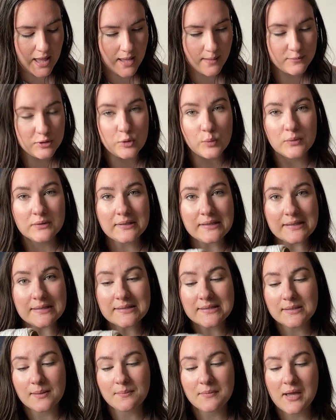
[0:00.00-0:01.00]
You will need
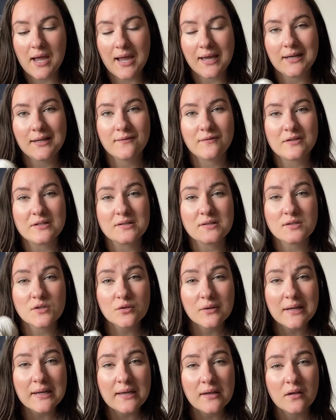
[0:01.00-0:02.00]
some kind of a
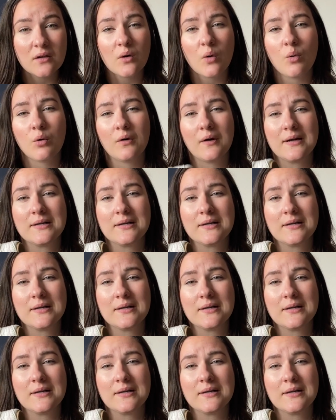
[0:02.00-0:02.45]
string or